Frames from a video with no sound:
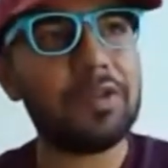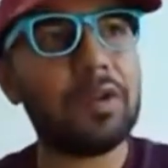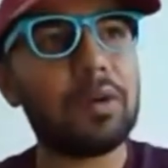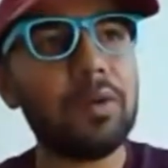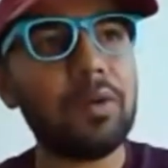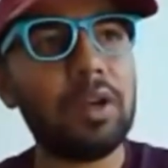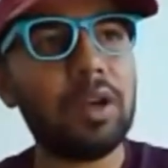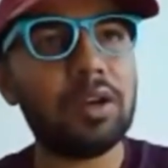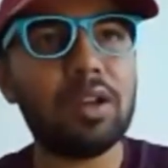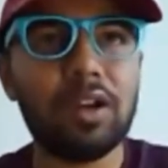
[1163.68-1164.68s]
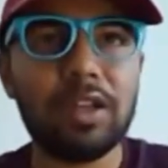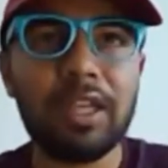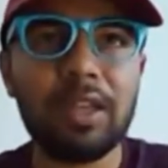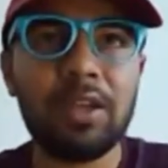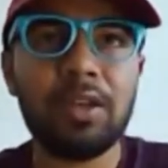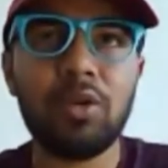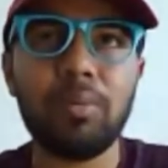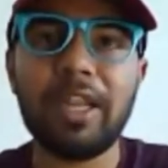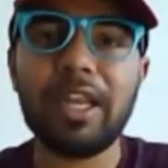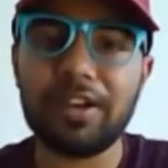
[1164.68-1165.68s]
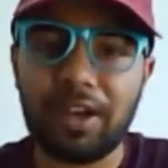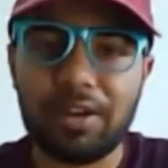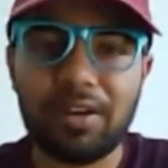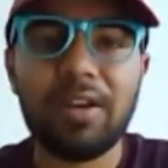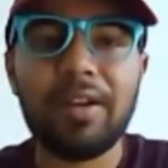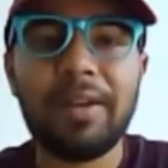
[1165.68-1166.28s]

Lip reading: years ago, learning to play guitar.